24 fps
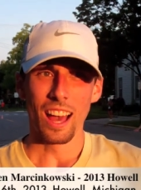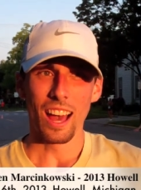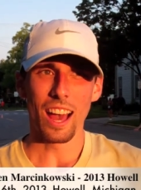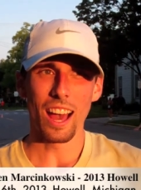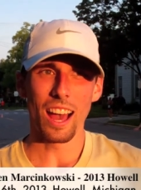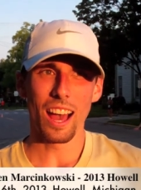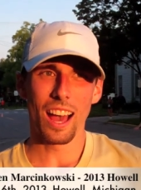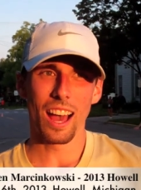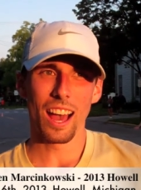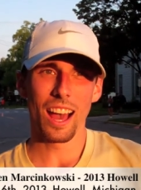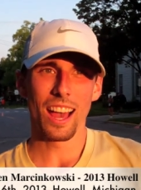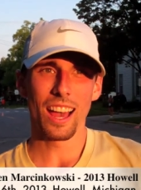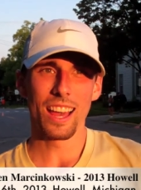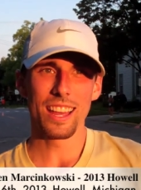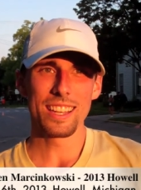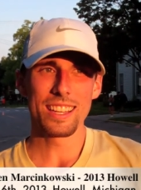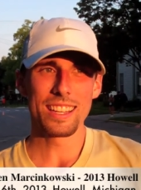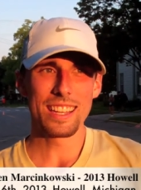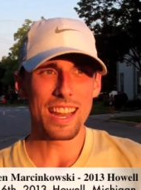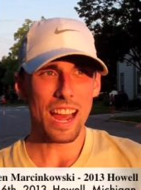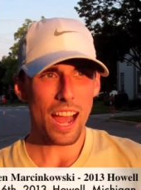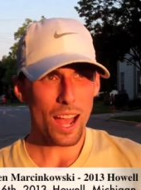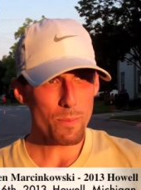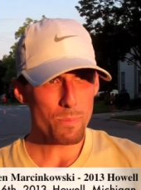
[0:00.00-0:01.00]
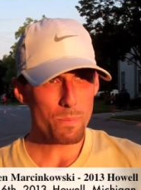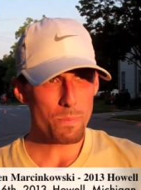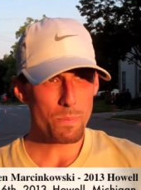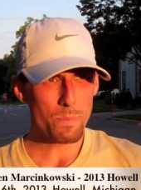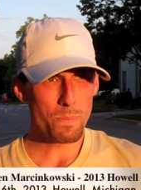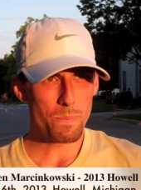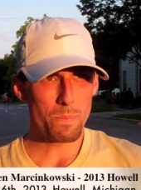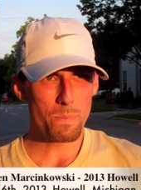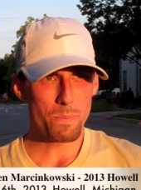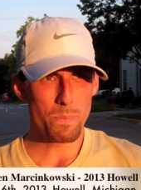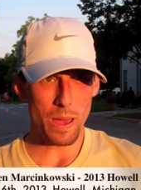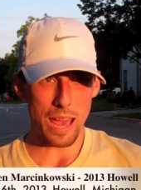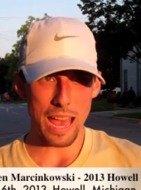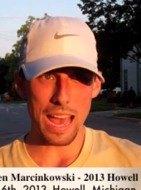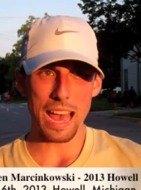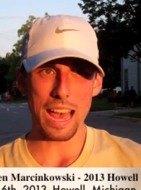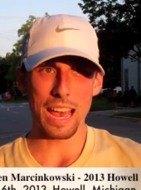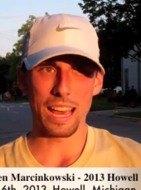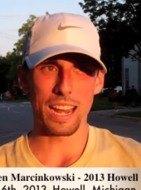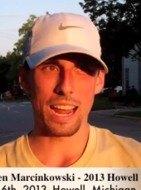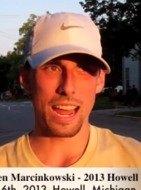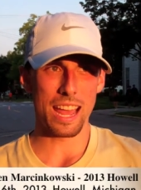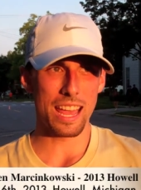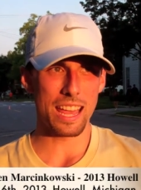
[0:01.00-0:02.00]
Uh, not
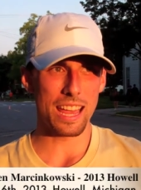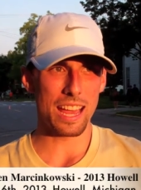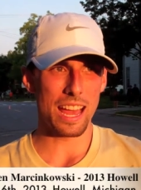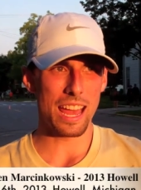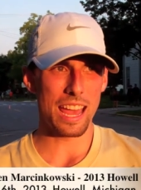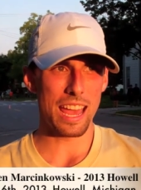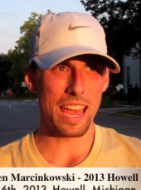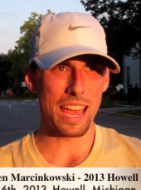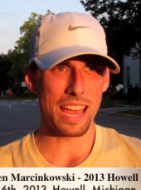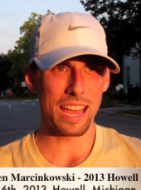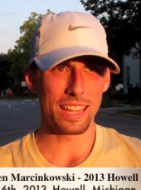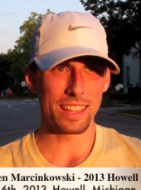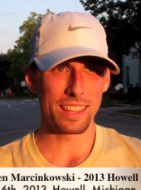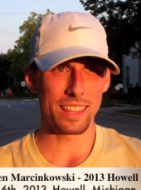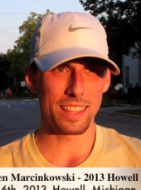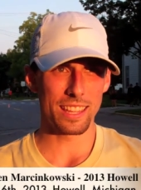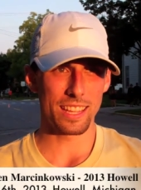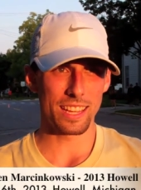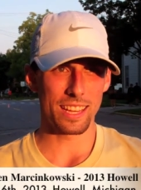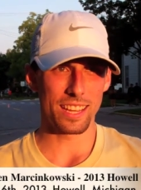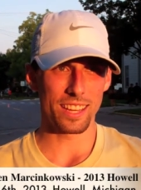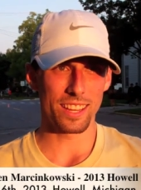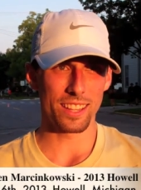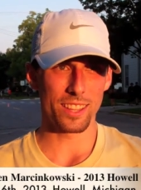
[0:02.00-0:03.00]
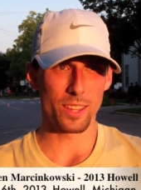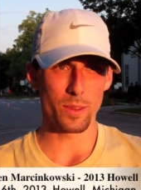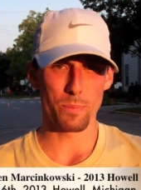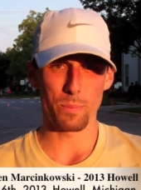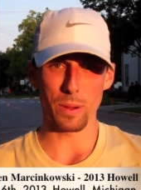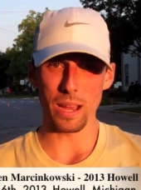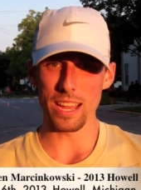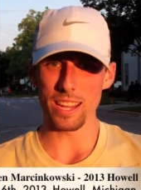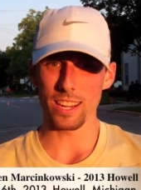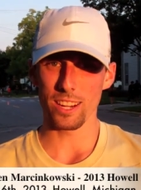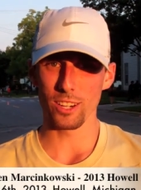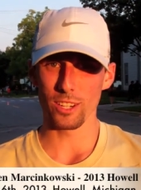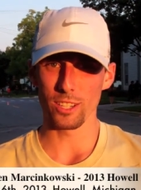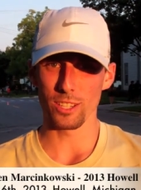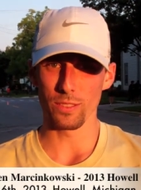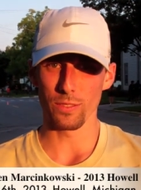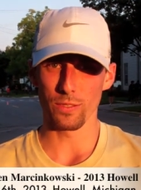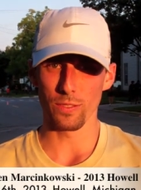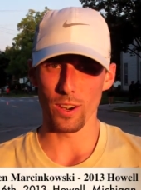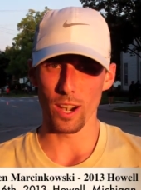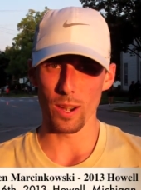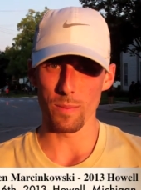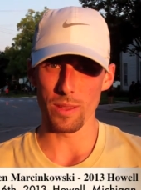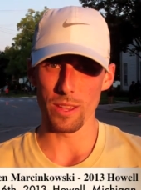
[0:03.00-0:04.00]
bad. I, I, had the, the bikers
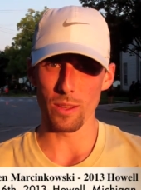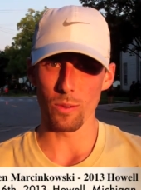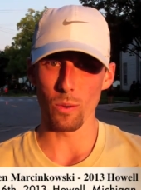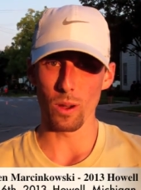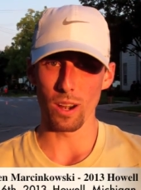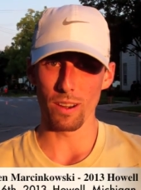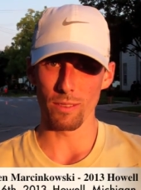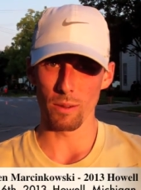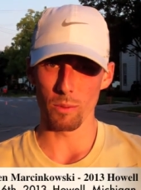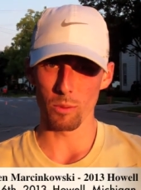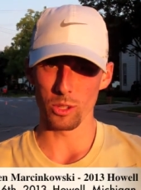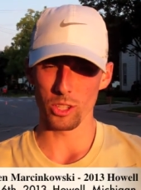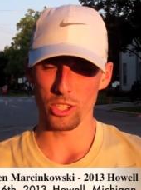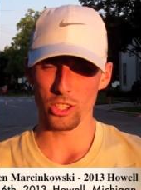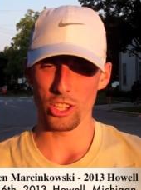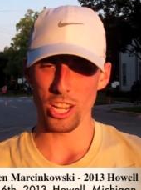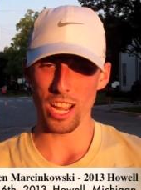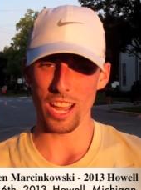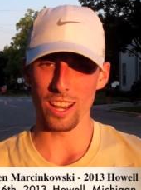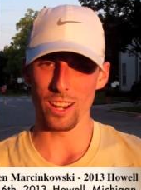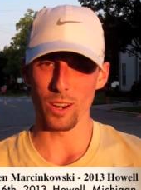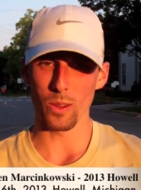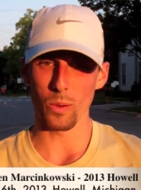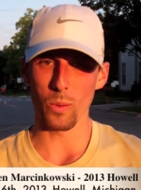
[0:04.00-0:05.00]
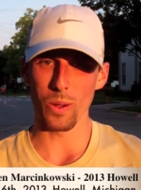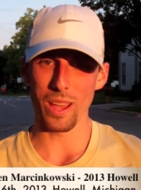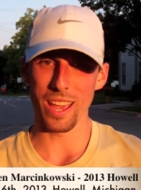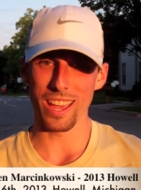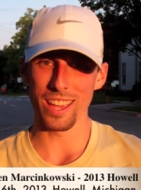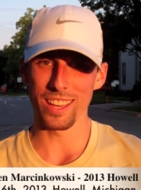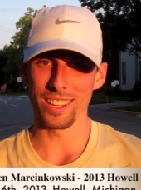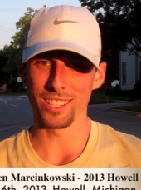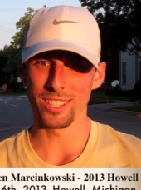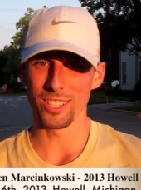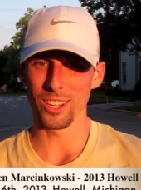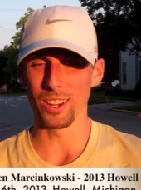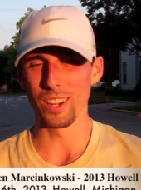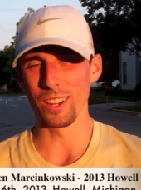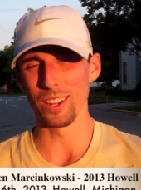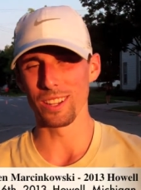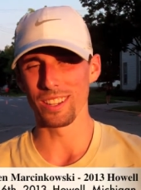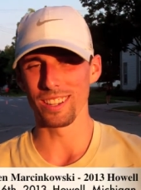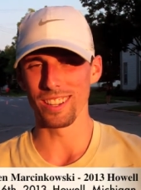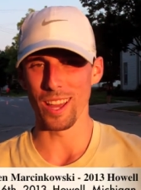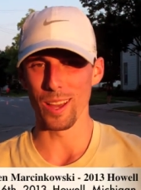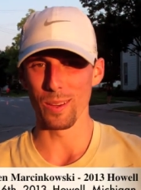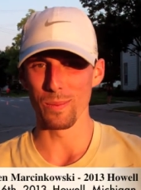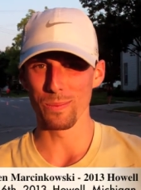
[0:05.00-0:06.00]
in front of me. One of them was chatting away, and so
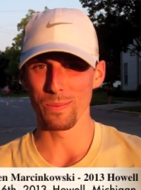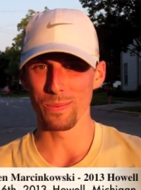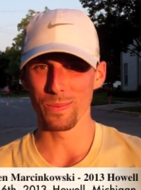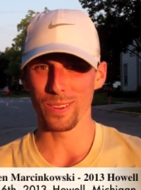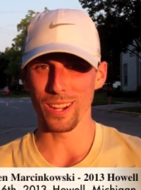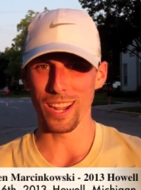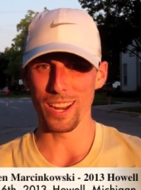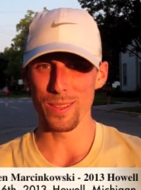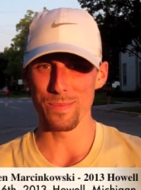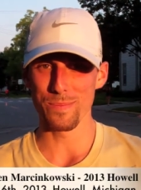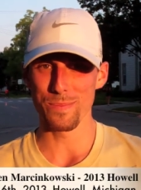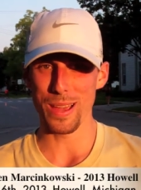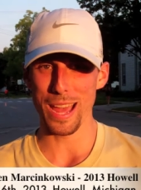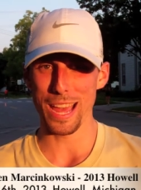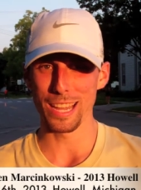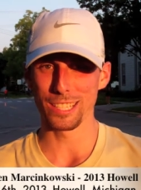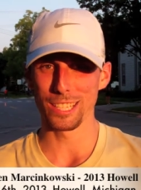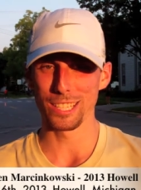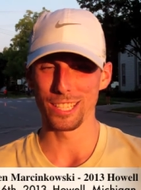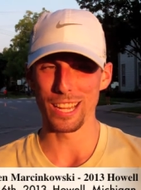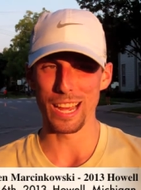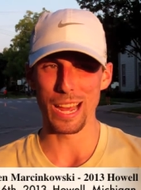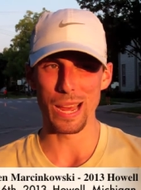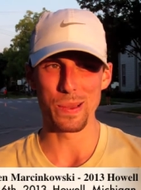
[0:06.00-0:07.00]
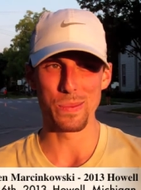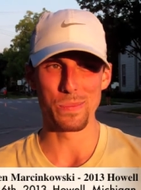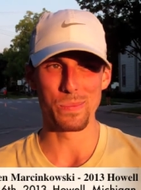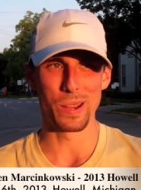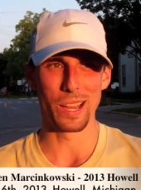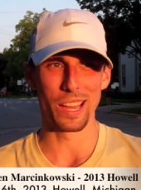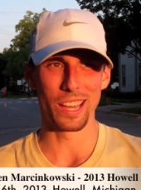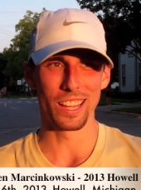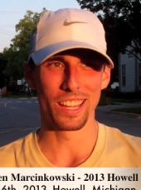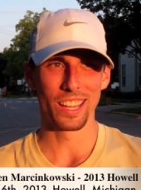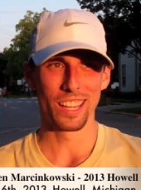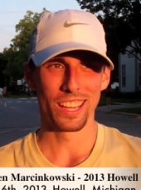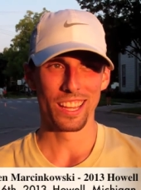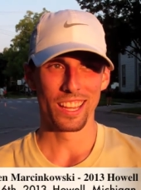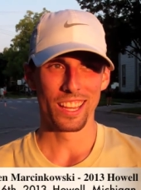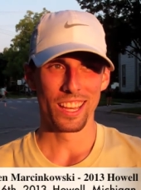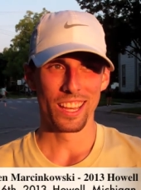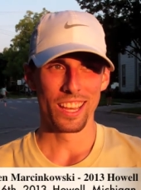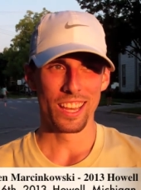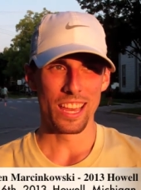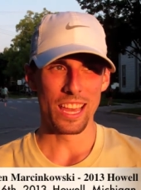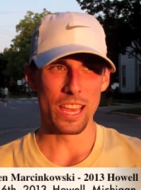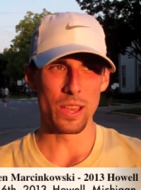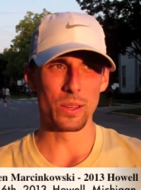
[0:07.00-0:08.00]
it helped kind of pass the time. But
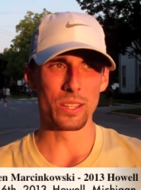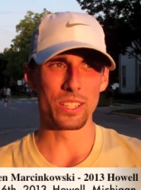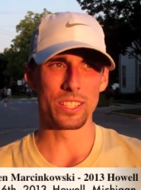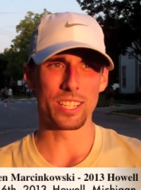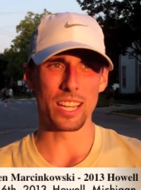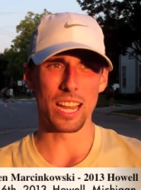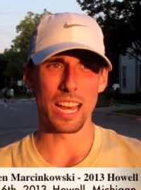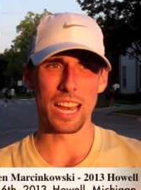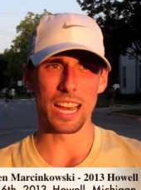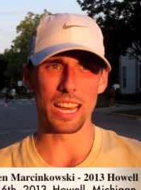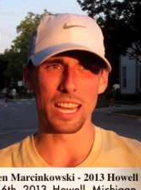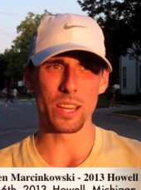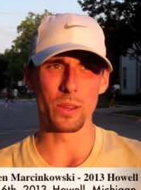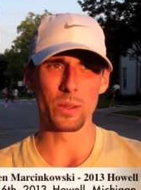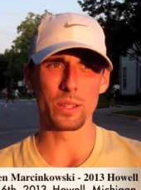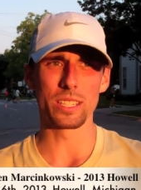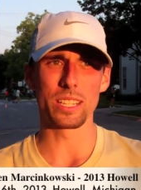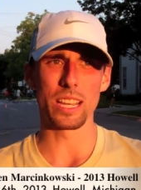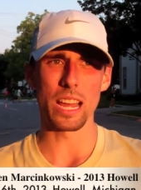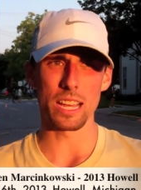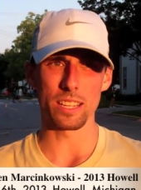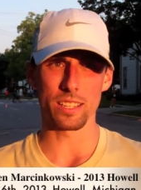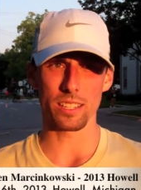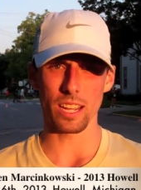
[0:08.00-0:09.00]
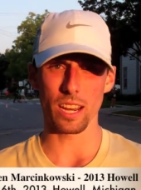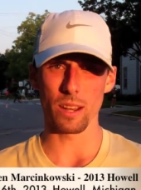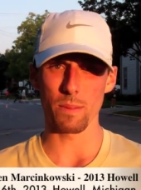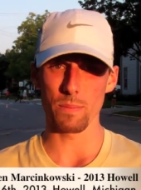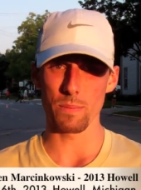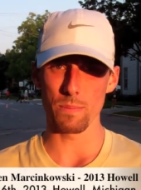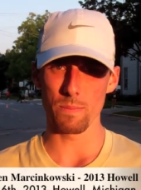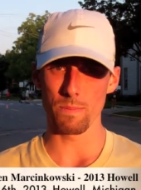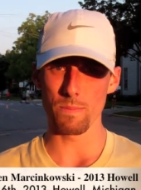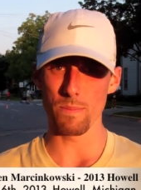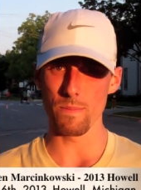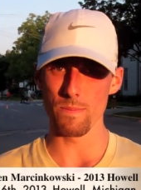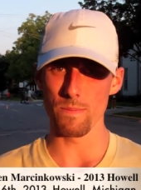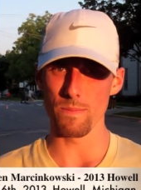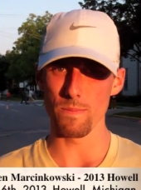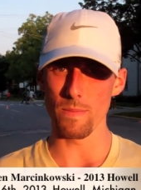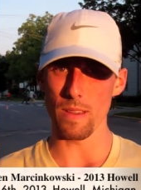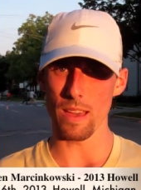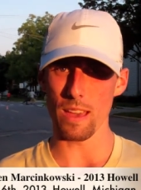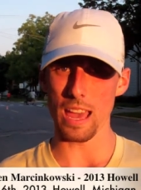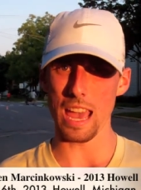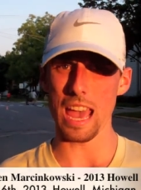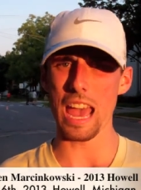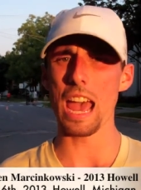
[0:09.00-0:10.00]
it was uh, it was nice, kind of
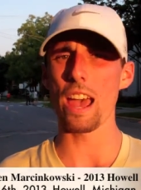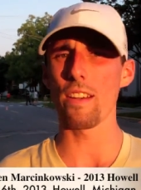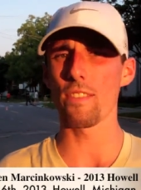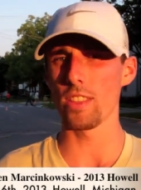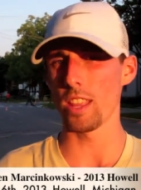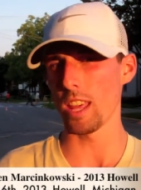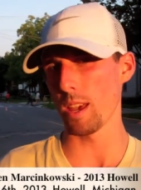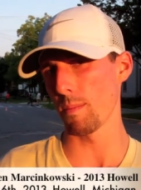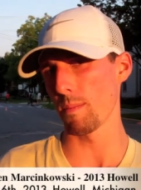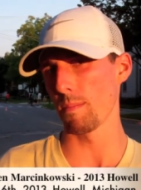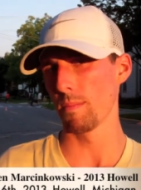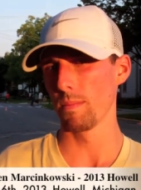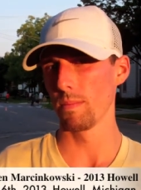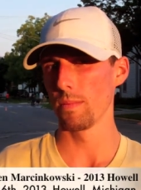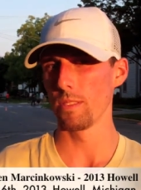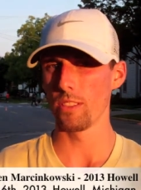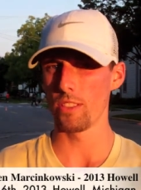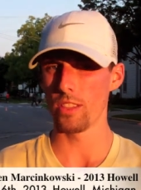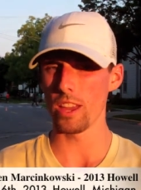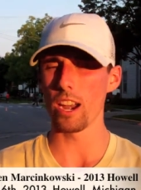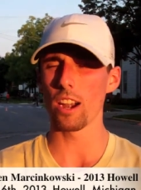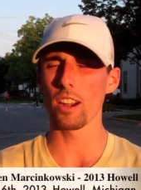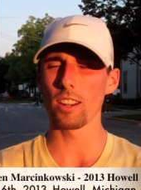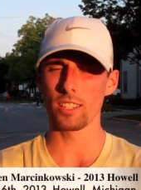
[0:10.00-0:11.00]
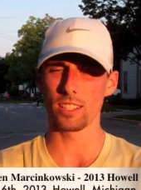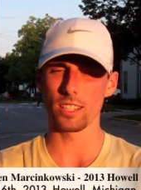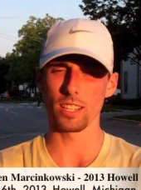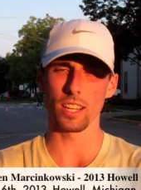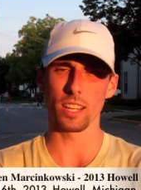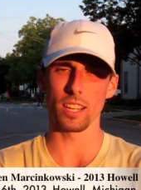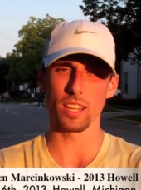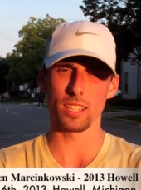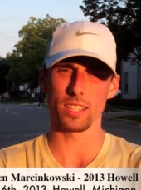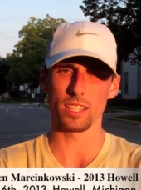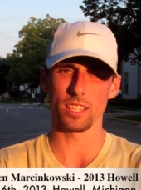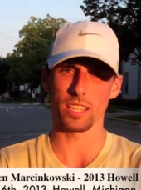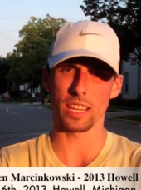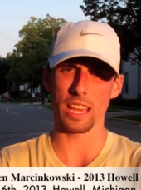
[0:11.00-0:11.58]
have them there to, to